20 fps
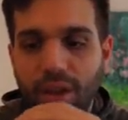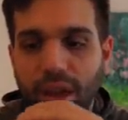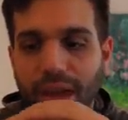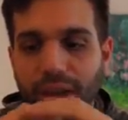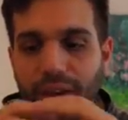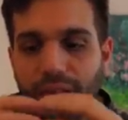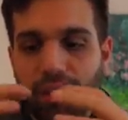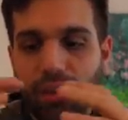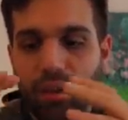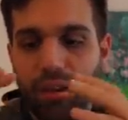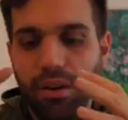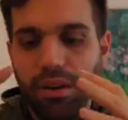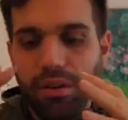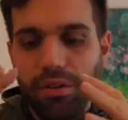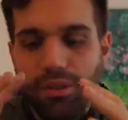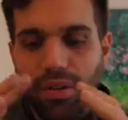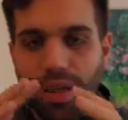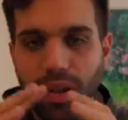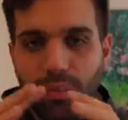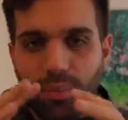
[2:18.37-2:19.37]
And all
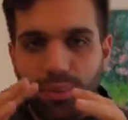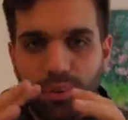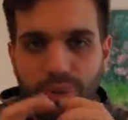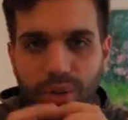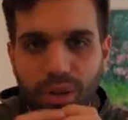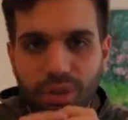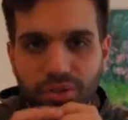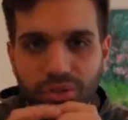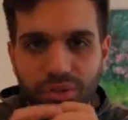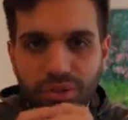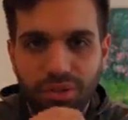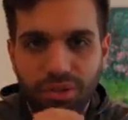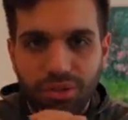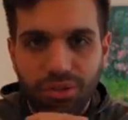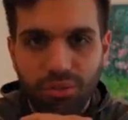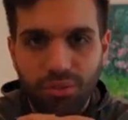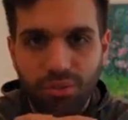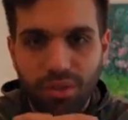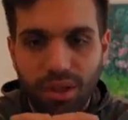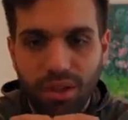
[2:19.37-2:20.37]
of that pressure
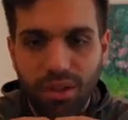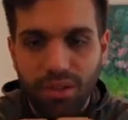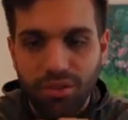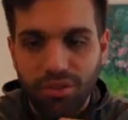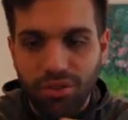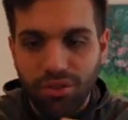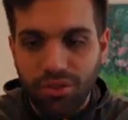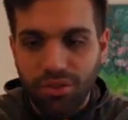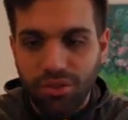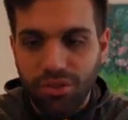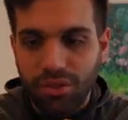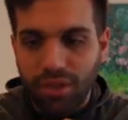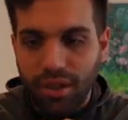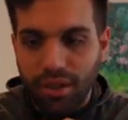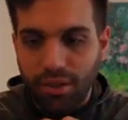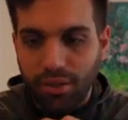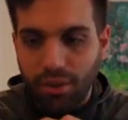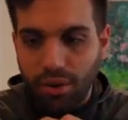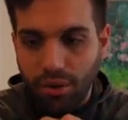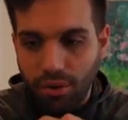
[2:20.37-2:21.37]
is really just
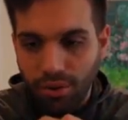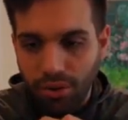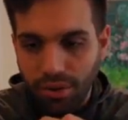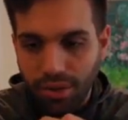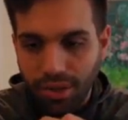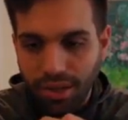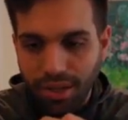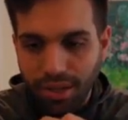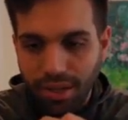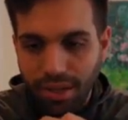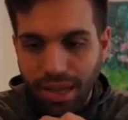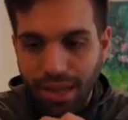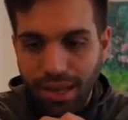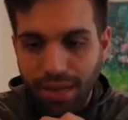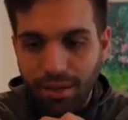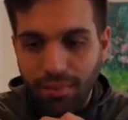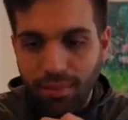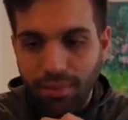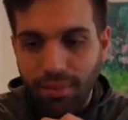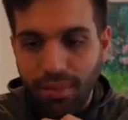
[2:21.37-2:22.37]
like hurting
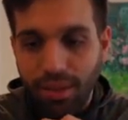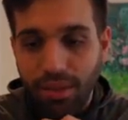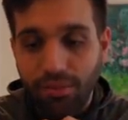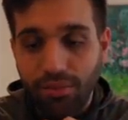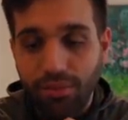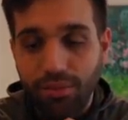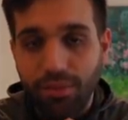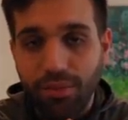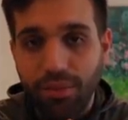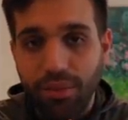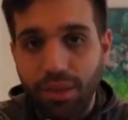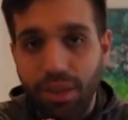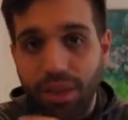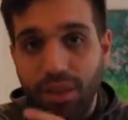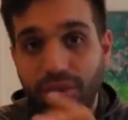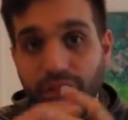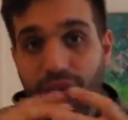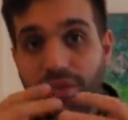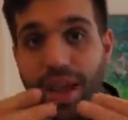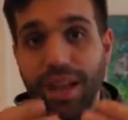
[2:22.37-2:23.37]
and even
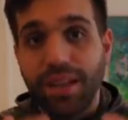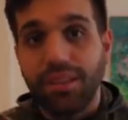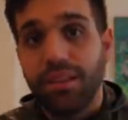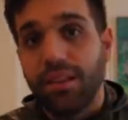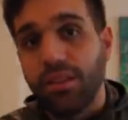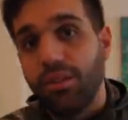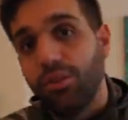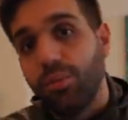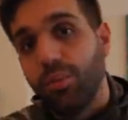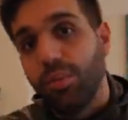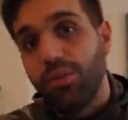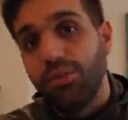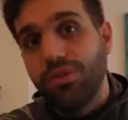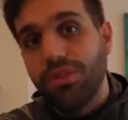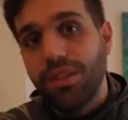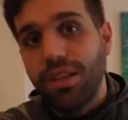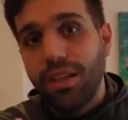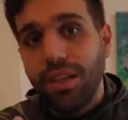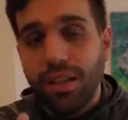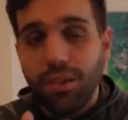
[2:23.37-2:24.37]
affecting your
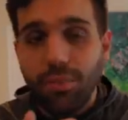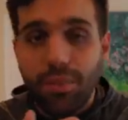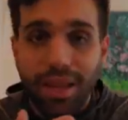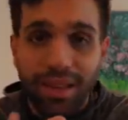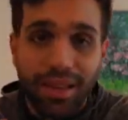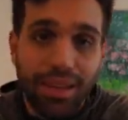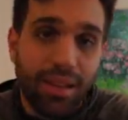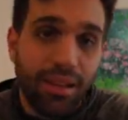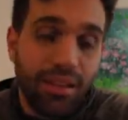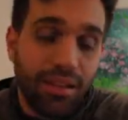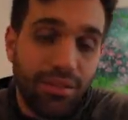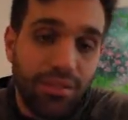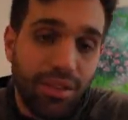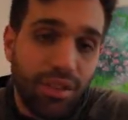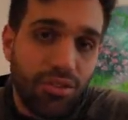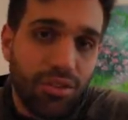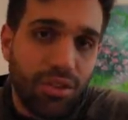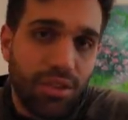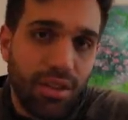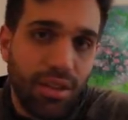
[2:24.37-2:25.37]
music and making it
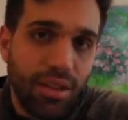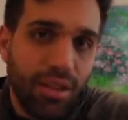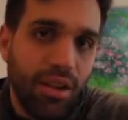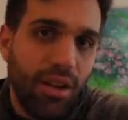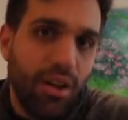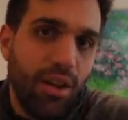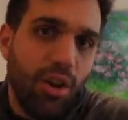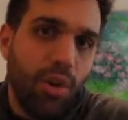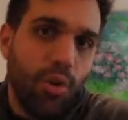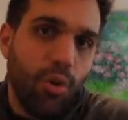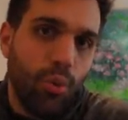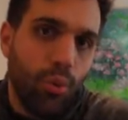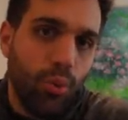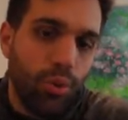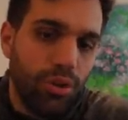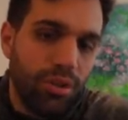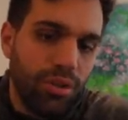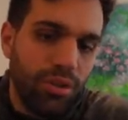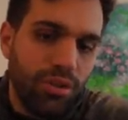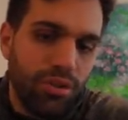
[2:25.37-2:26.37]
eventually
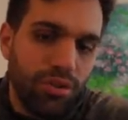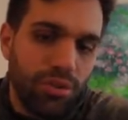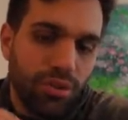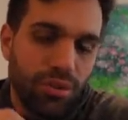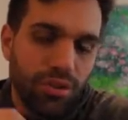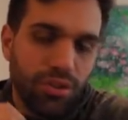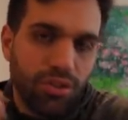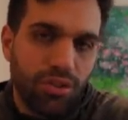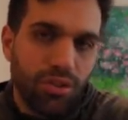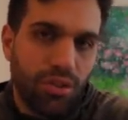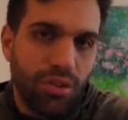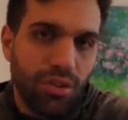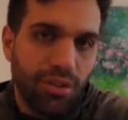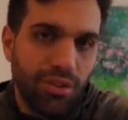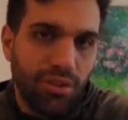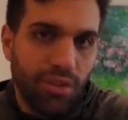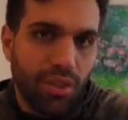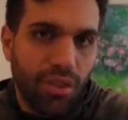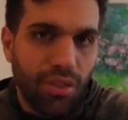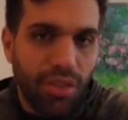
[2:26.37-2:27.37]
worse. Or you start
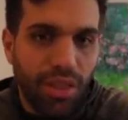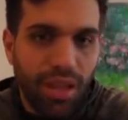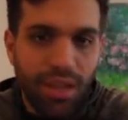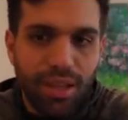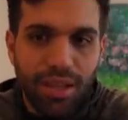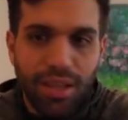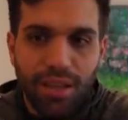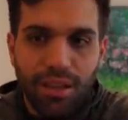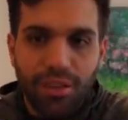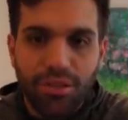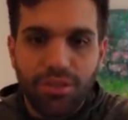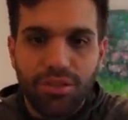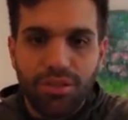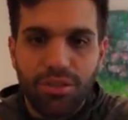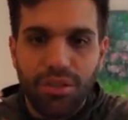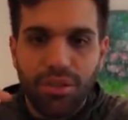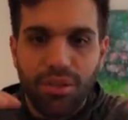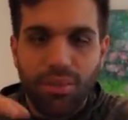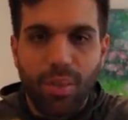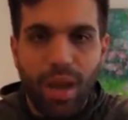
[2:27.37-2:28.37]
overthinking because
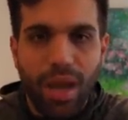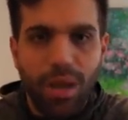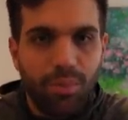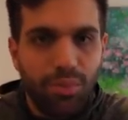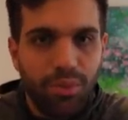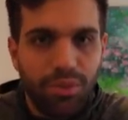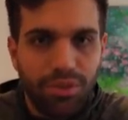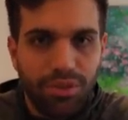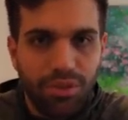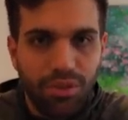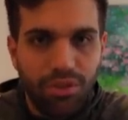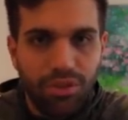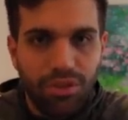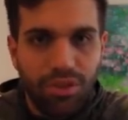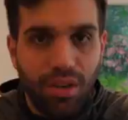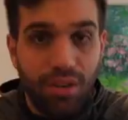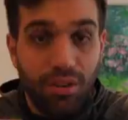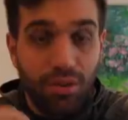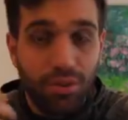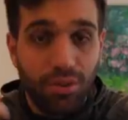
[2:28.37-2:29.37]
you're in a bad
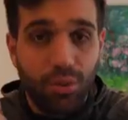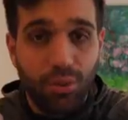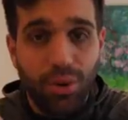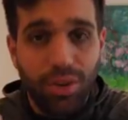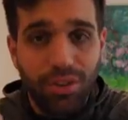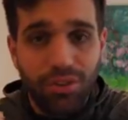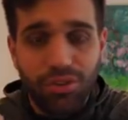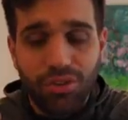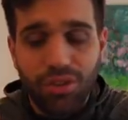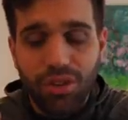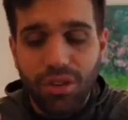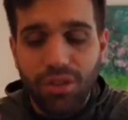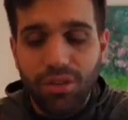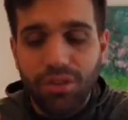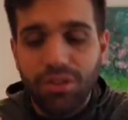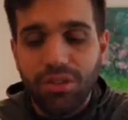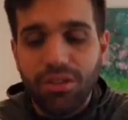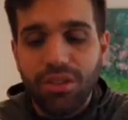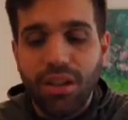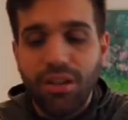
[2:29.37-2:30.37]
position and you're questioning
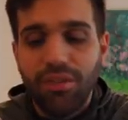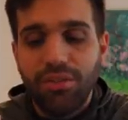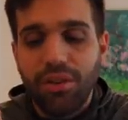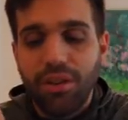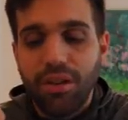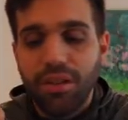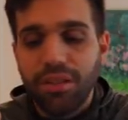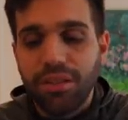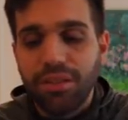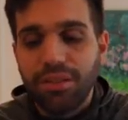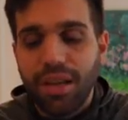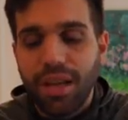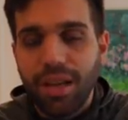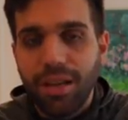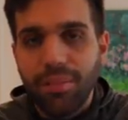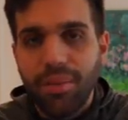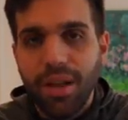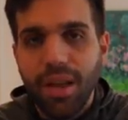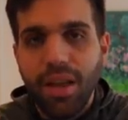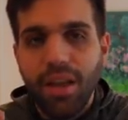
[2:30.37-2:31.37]
yourself all the
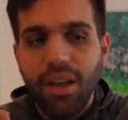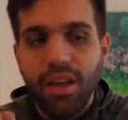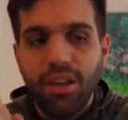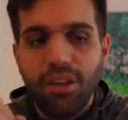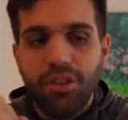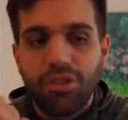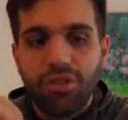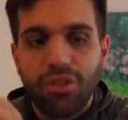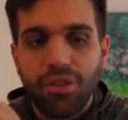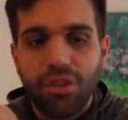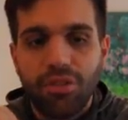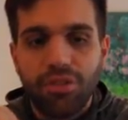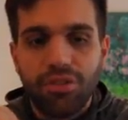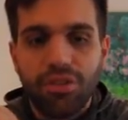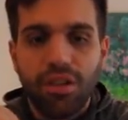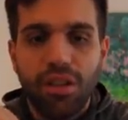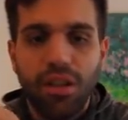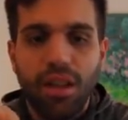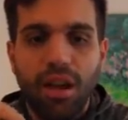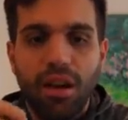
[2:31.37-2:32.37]
time. So
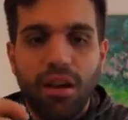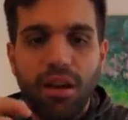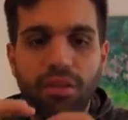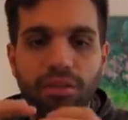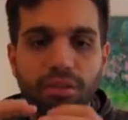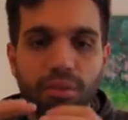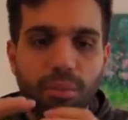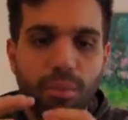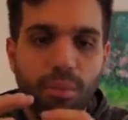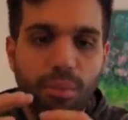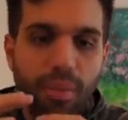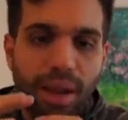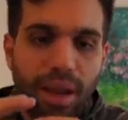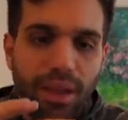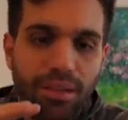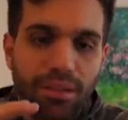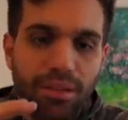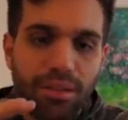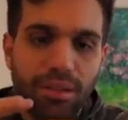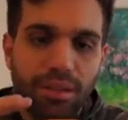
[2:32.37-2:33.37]
there's a lot of
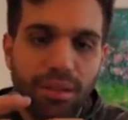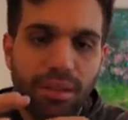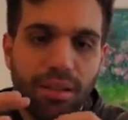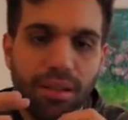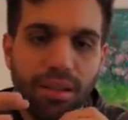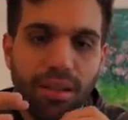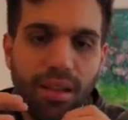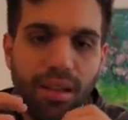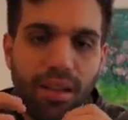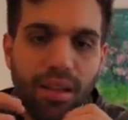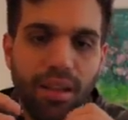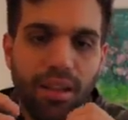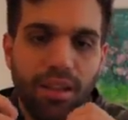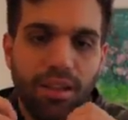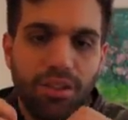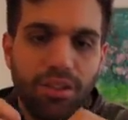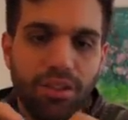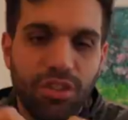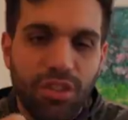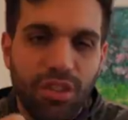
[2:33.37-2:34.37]
mental
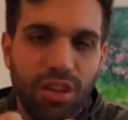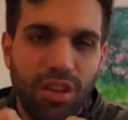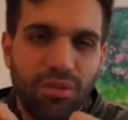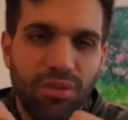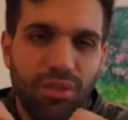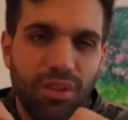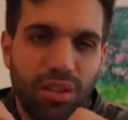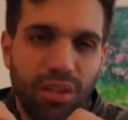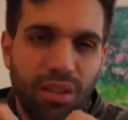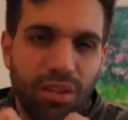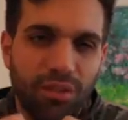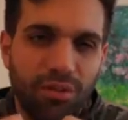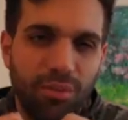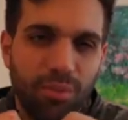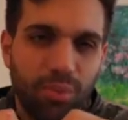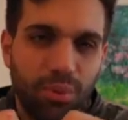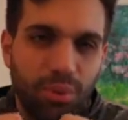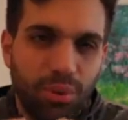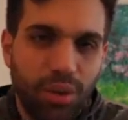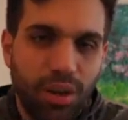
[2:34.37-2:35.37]
stuff, a lot
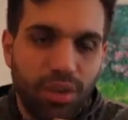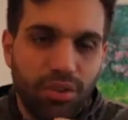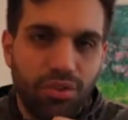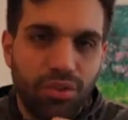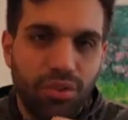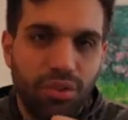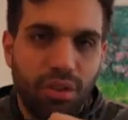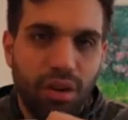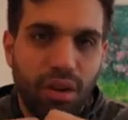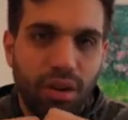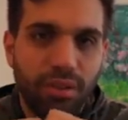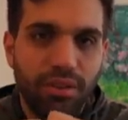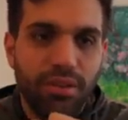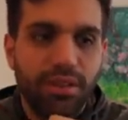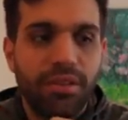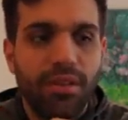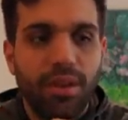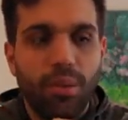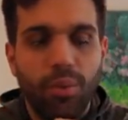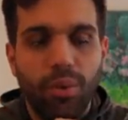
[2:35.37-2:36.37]
of pressure on
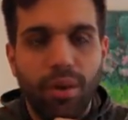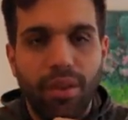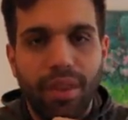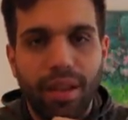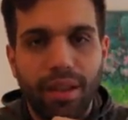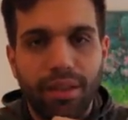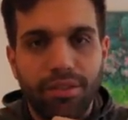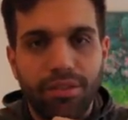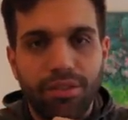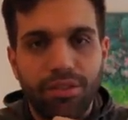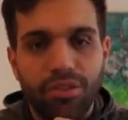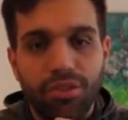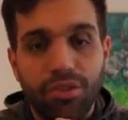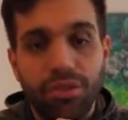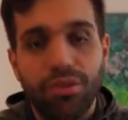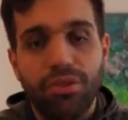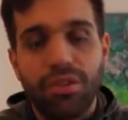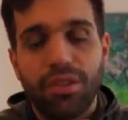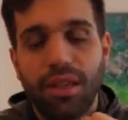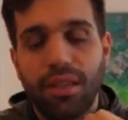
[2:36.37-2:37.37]
someone that is
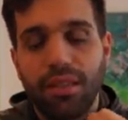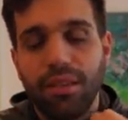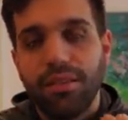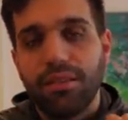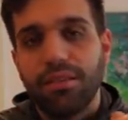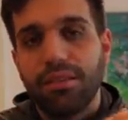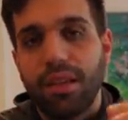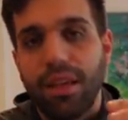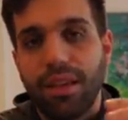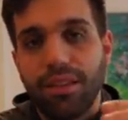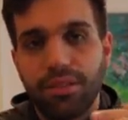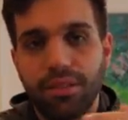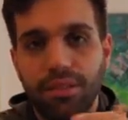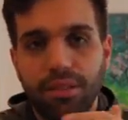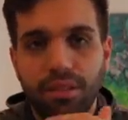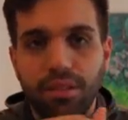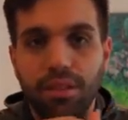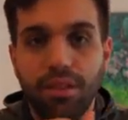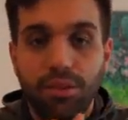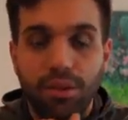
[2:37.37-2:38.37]
choosing this as
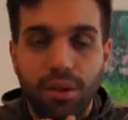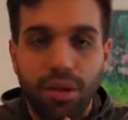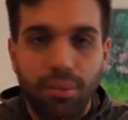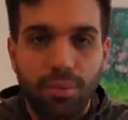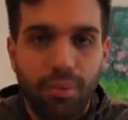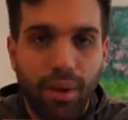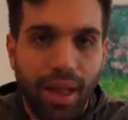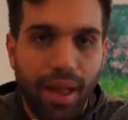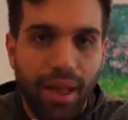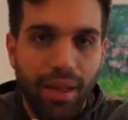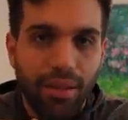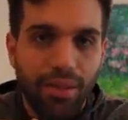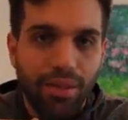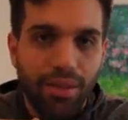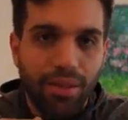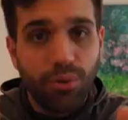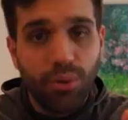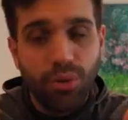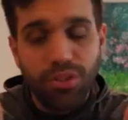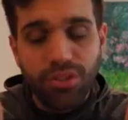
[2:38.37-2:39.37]
a career path.
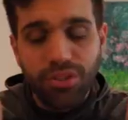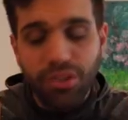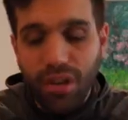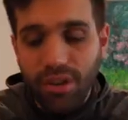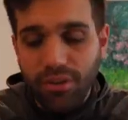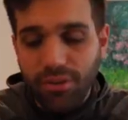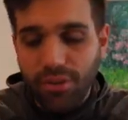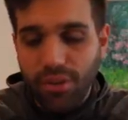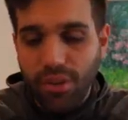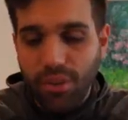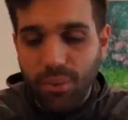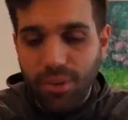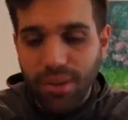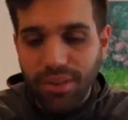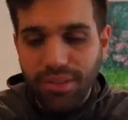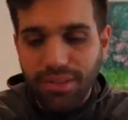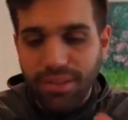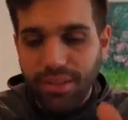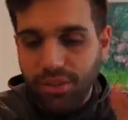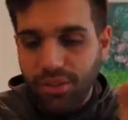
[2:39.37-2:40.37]
Of course, not for the
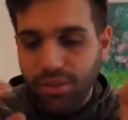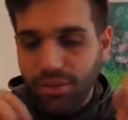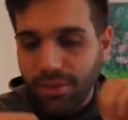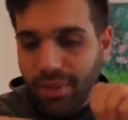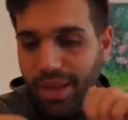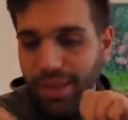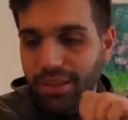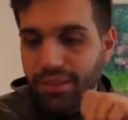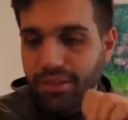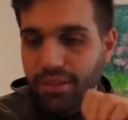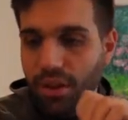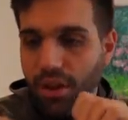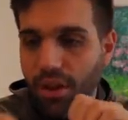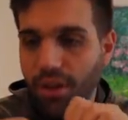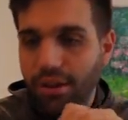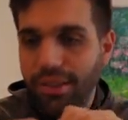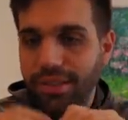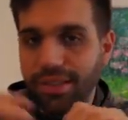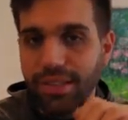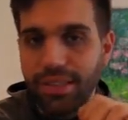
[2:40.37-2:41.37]
ones that just make a
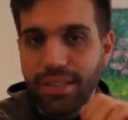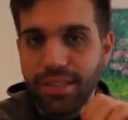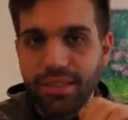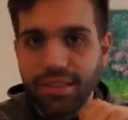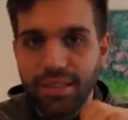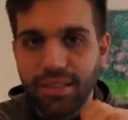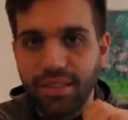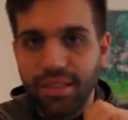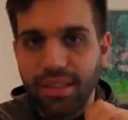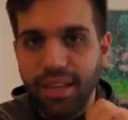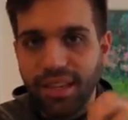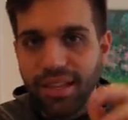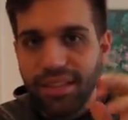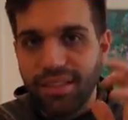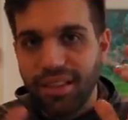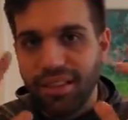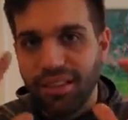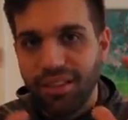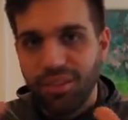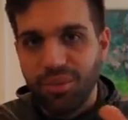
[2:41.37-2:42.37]
song, it's an instant
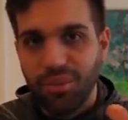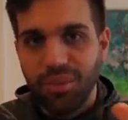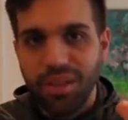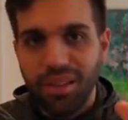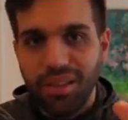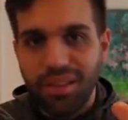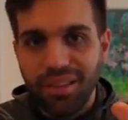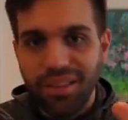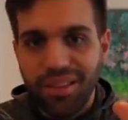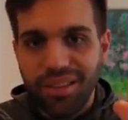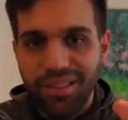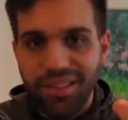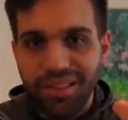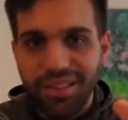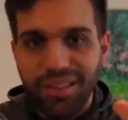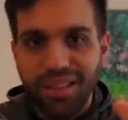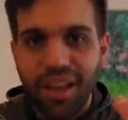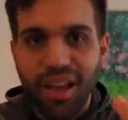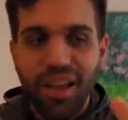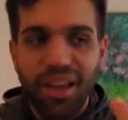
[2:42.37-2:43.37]
hit and they're
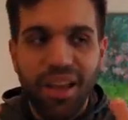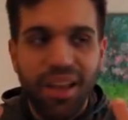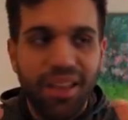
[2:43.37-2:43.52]
millionaires.